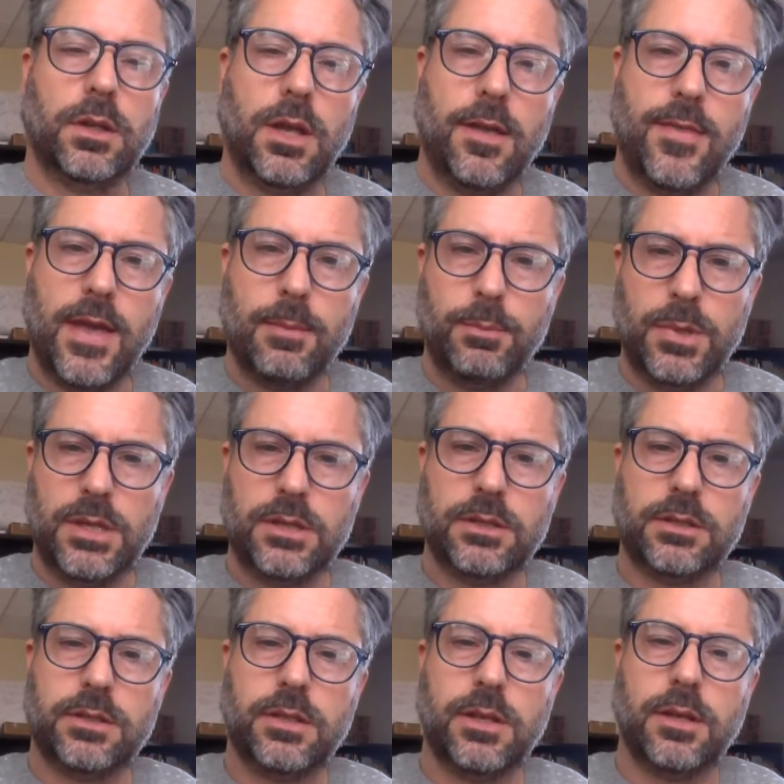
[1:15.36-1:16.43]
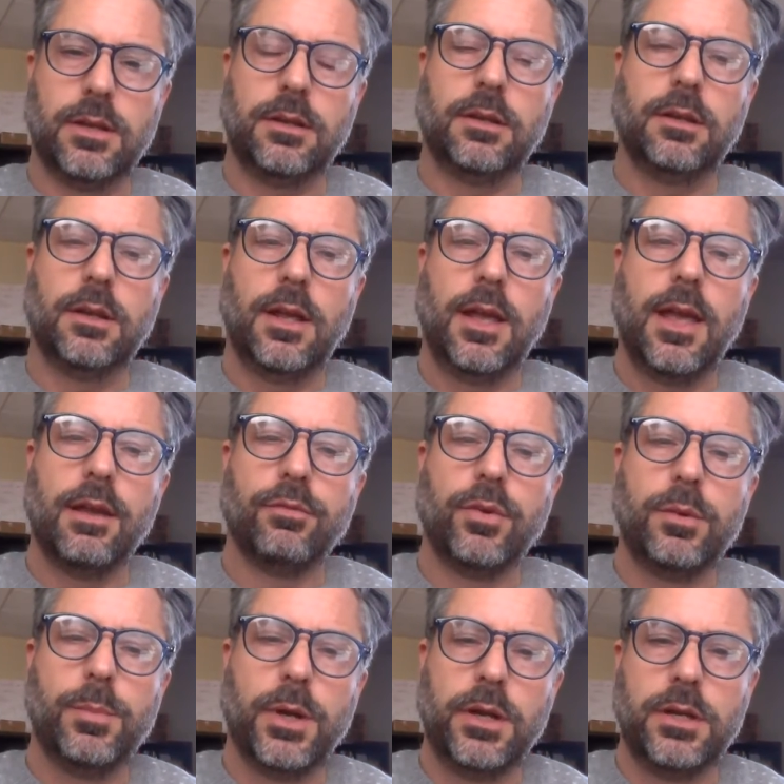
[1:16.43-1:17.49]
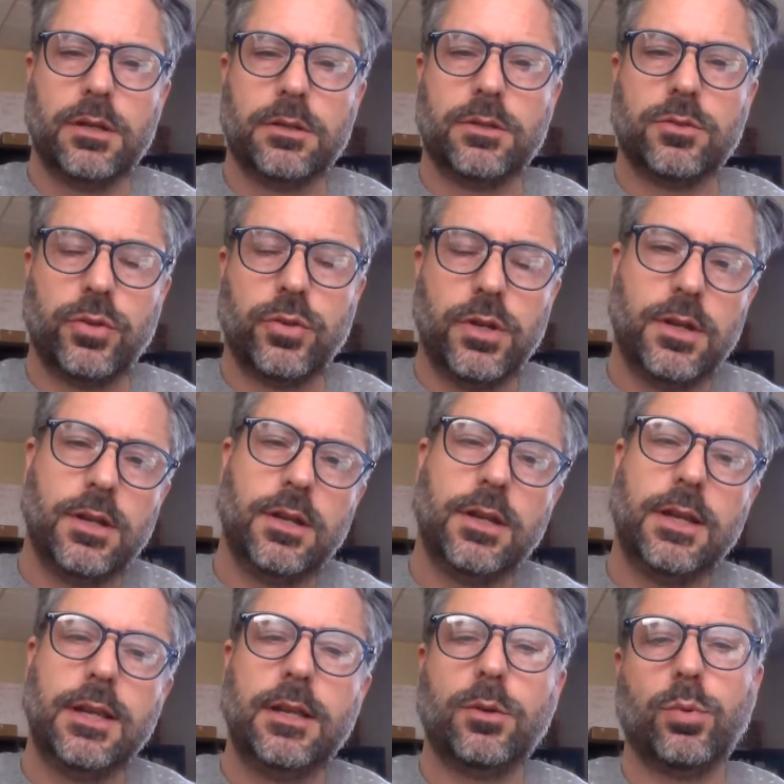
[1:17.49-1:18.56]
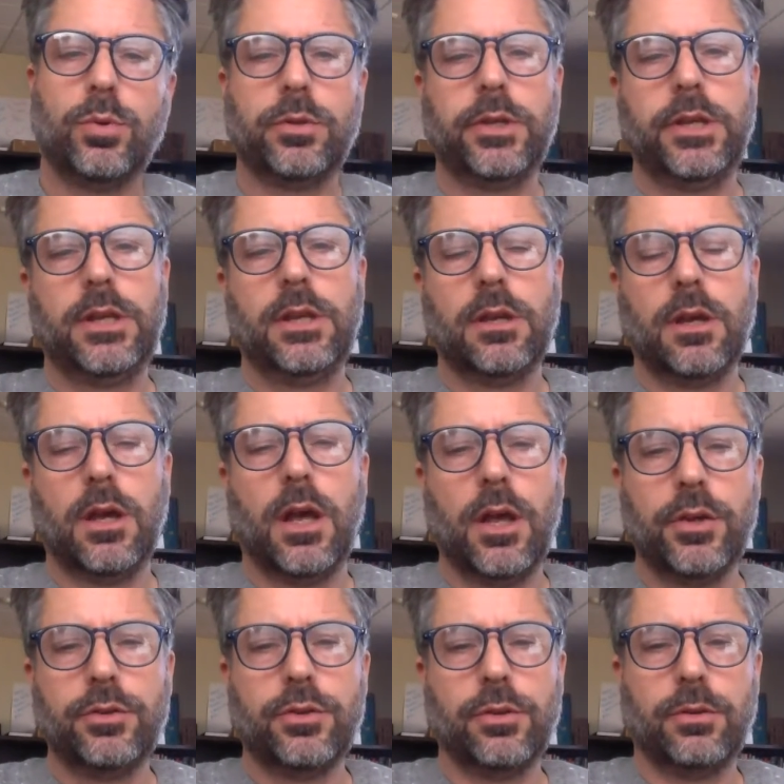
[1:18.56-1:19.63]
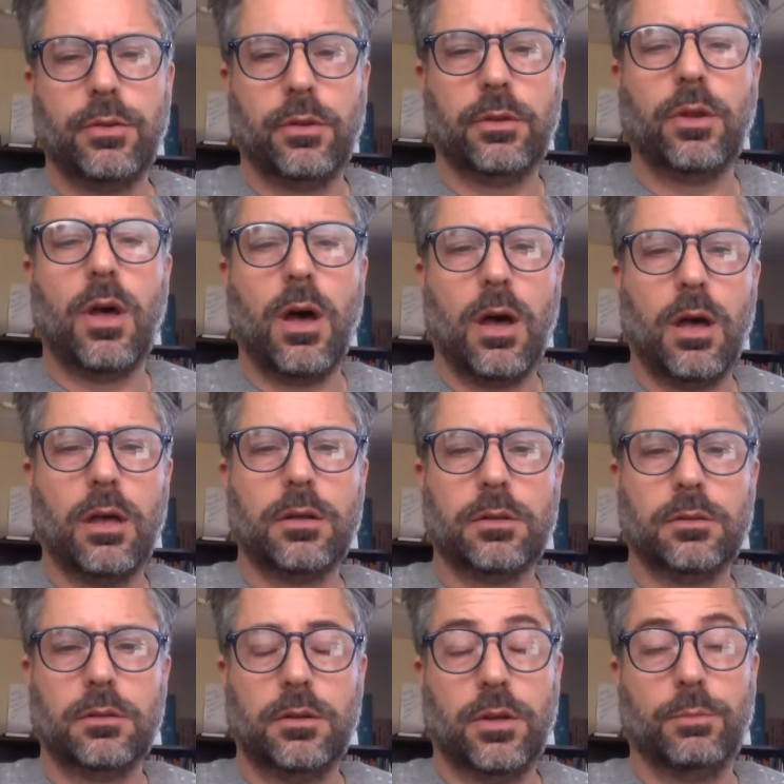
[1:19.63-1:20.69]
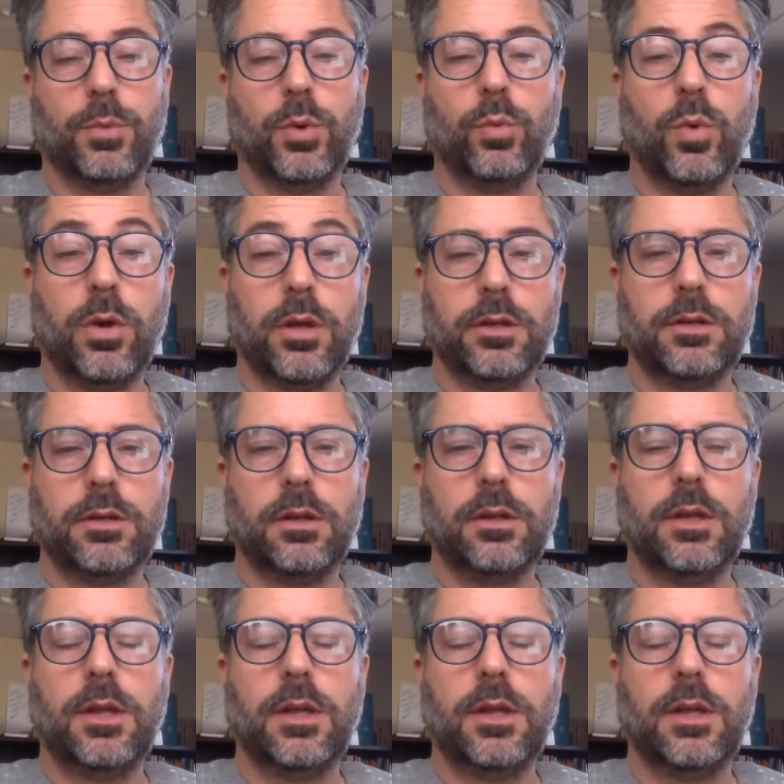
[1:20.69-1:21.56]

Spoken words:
And that means that everybody is treated equally under the law, number 1.